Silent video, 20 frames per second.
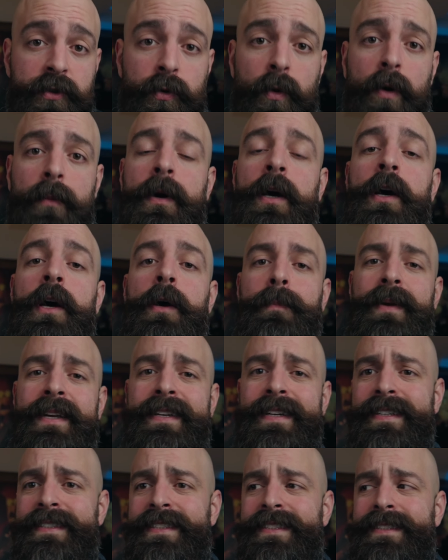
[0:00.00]
to them,
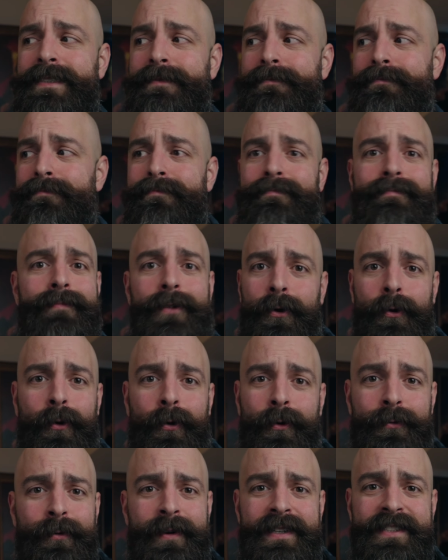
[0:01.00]
because
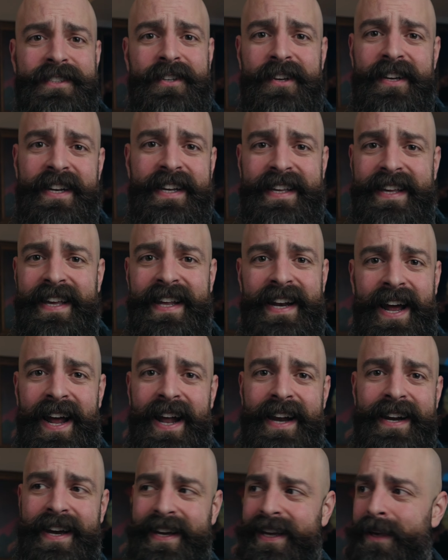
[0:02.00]
who is going to get
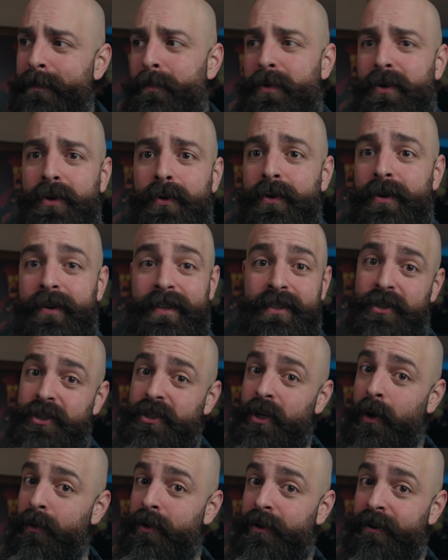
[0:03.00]
on a computer and
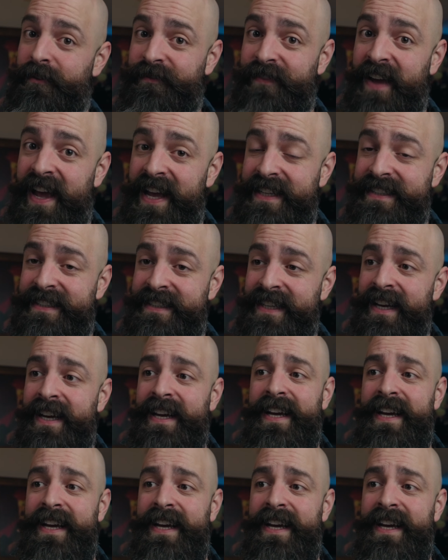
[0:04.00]
show their face